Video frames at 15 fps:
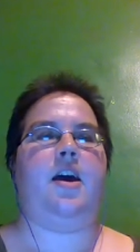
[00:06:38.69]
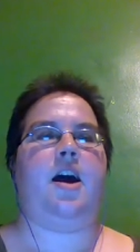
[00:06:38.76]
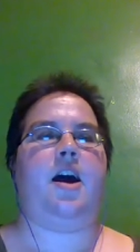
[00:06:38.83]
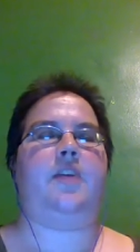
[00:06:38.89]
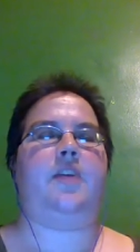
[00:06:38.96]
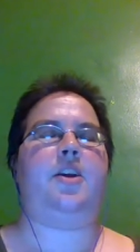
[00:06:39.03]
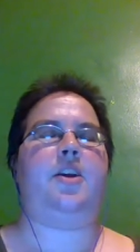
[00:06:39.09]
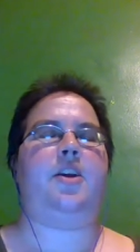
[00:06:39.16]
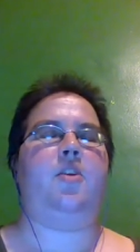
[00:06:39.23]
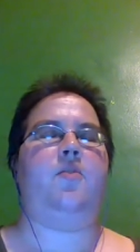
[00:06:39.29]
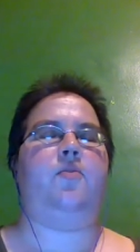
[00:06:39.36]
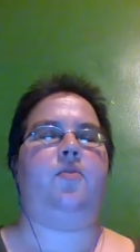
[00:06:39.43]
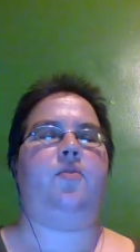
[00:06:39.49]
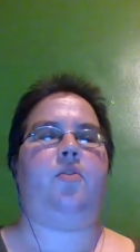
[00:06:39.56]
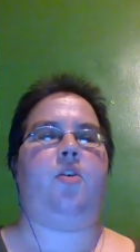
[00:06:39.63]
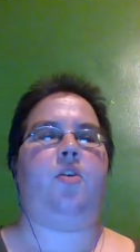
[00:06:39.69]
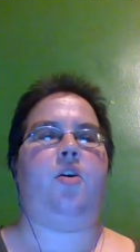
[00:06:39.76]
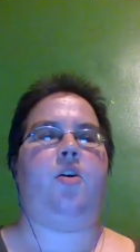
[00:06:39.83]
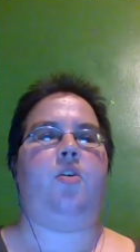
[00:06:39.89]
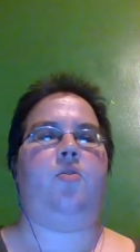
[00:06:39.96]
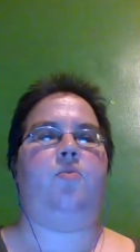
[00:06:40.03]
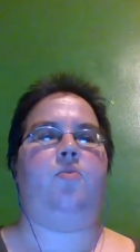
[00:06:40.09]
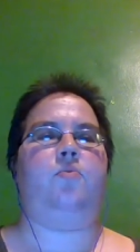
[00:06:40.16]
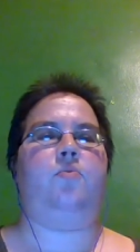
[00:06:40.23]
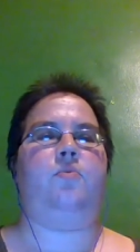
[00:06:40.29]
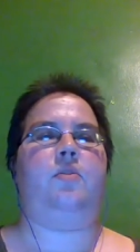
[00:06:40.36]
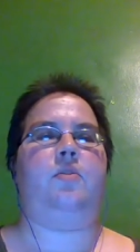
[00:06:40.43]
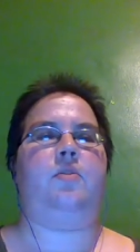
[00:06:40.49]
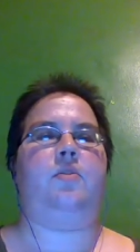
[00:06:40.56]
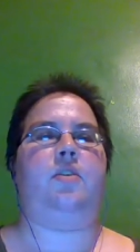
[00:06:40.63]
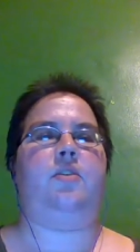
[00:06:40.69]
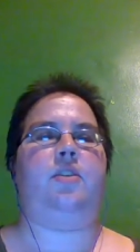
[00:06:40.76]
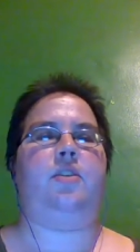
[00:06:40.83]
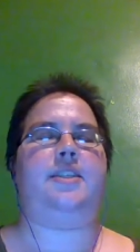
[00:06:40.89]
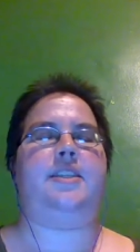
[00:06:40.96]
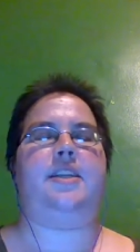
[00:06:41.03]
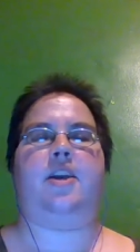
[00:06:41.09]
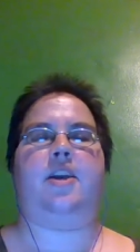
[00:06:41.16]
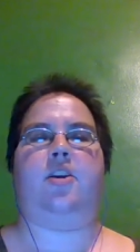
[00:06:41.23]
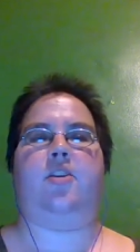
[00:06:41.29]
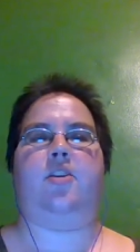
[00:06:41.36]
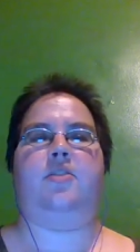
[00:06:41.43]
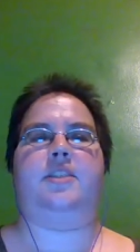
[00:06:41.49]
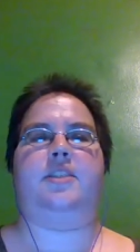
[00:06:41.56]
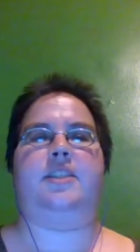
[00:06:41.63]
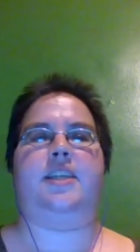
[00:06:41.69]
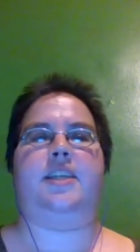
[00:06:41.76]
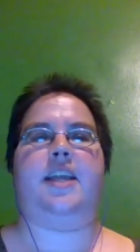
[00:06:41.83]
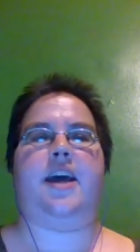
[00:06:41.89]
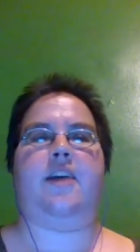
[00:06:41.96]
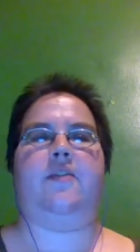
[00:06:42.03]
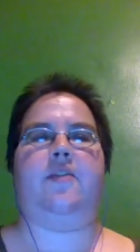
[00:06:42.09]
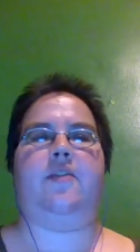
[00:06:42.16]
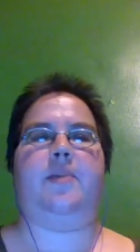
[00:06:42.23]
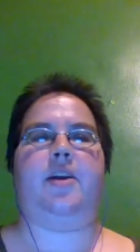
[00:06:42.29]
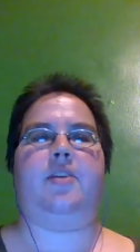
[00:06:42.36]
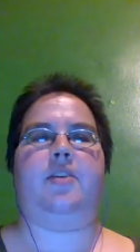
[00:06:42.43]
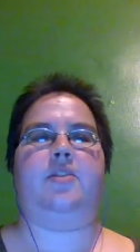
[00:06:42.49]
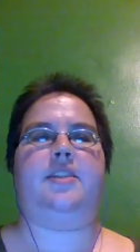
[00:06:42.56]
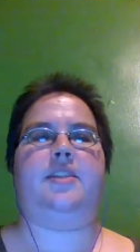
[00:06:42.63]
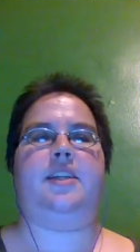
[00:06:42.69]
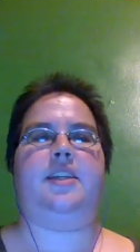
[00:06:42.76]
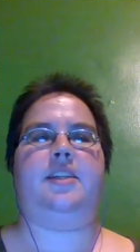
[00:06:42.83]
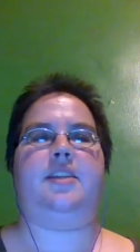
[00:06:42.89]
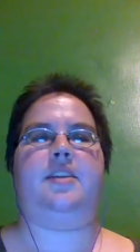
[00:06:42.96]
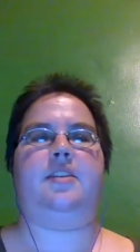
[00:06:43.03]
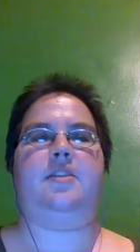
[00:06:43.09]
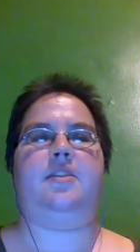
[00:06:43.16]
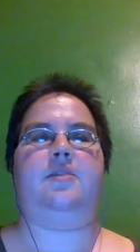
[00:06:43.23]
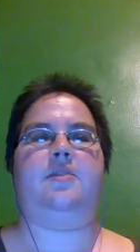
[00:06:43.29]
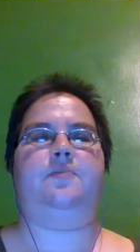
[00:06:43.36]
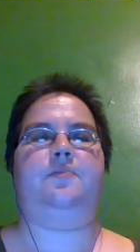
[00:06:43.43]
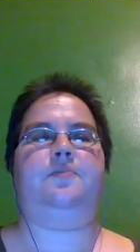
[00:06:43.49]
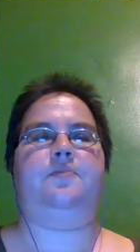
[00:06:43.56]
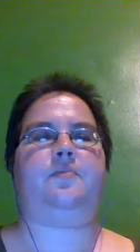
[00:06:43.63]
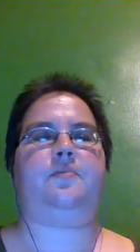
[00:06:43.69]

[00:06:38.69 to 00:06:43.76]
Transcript: I think overall, Alyssa Naeher did have a better season